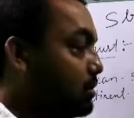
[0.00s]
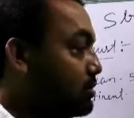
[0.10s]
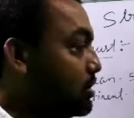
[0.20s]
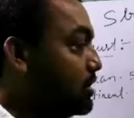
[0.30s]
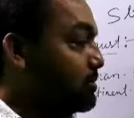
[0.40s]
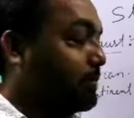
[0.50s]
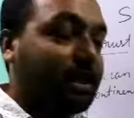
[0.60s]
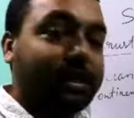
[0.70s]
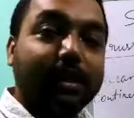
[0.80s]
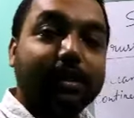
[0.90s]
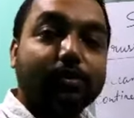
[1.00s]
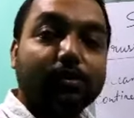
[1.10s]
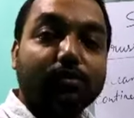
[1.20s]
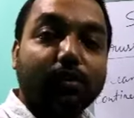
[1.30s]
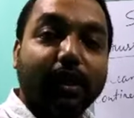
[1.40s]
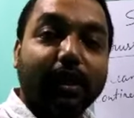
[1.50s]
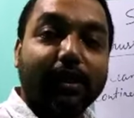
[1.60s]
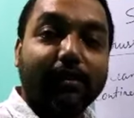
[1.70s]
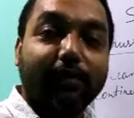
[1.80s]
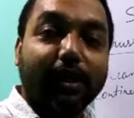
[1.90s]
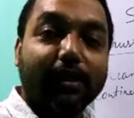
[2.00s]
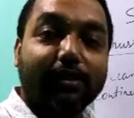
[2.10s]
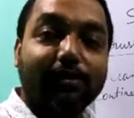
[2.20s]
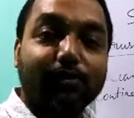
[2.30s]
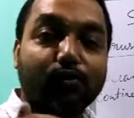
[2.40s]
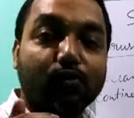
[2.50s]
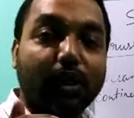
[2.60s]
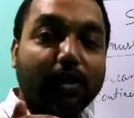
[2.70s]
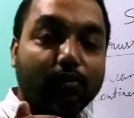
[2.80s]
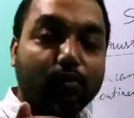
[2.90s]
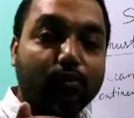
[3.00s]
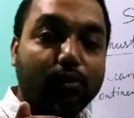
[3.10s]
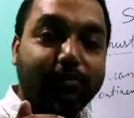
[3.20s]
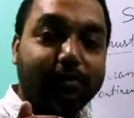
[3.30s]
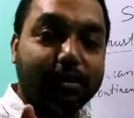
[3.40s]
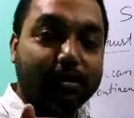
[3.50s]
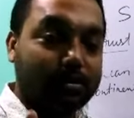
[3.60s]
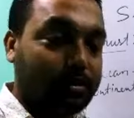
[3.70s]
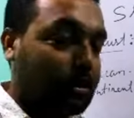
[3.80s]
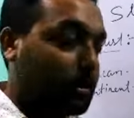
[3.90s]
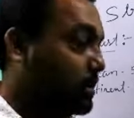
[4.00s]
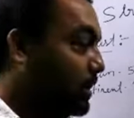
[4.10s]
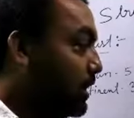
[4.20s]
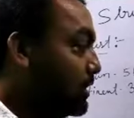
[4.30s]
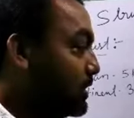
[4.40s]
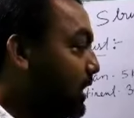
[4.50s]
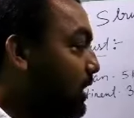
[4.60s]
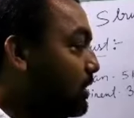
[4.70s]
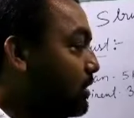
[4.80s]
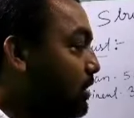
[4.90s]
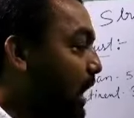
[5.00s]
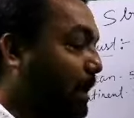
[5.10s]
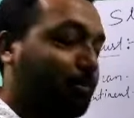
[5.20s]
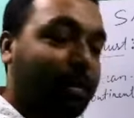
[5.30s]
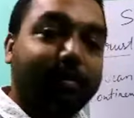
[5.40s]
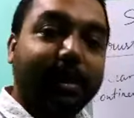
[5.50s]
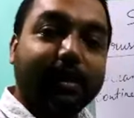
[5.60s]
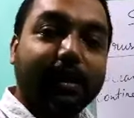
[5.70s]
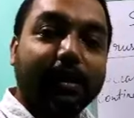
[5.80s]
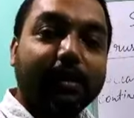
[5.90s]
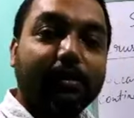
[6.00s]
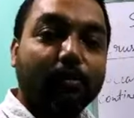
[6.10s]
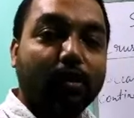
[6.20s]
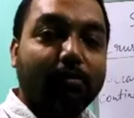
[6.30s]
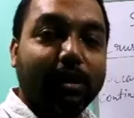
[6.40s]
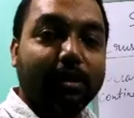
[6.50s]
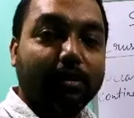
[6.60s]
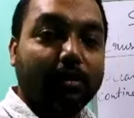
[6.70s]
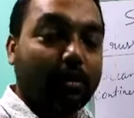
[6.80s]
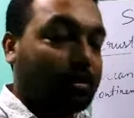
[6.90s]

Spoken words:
So this mantle is also again divided into two divisions, that is the upper mantle and the lower mantle.